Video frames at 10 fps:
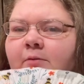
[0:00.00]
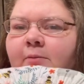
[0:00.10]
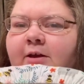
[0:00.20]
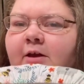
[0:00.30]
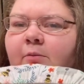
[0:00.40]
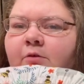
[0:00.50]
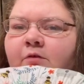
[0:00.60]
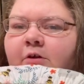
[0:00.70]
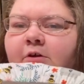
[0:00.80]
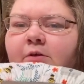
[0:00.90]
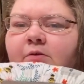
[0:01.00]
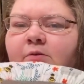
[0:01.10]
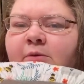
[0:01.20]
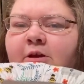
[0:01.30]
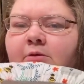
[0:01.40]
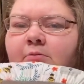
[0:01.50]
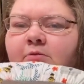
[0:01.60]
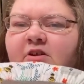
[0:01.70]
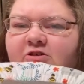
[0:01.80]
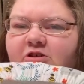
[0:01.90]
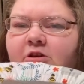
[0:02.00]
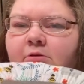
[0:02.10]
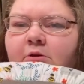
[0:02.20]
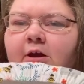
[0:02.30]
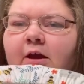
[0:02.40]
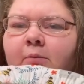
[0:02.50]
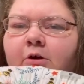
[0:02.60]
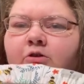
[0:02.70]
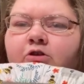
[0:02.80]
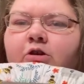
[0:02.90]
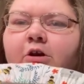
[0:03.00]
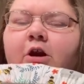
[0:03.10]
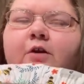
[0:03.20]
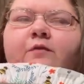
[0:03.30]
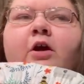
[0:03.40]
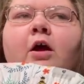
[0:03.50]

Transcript: my camera's fault. It was me touching the camera, turned it off.